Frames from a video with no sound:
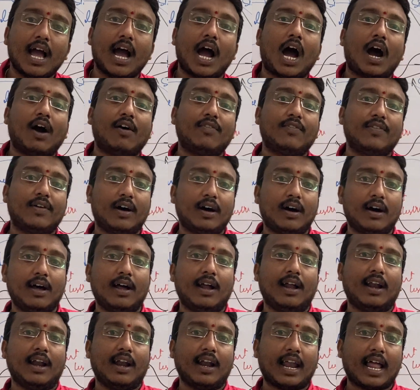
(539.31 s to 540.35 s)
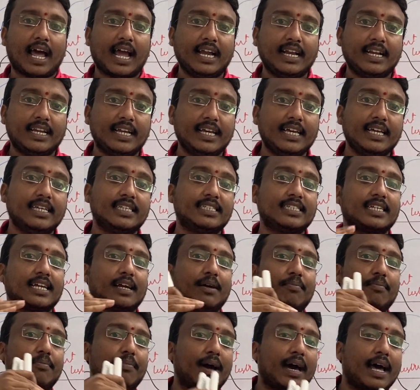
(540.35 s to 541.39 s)
of a light is
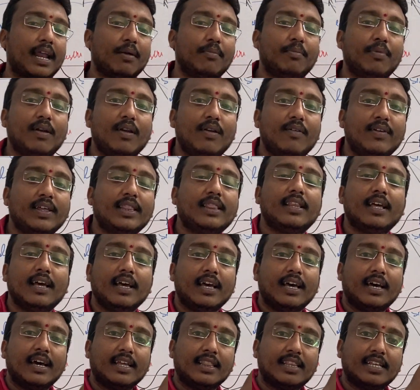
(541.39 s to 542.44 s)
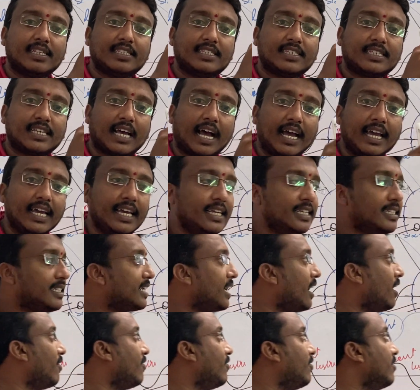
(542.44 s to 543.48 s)
comparable with the size
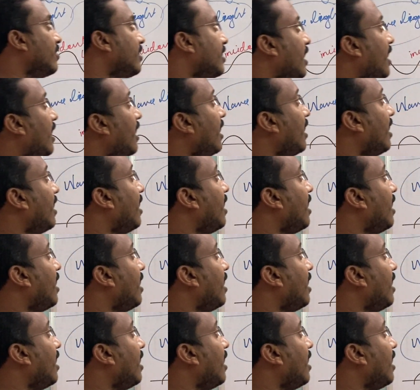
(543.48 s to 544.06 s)
of the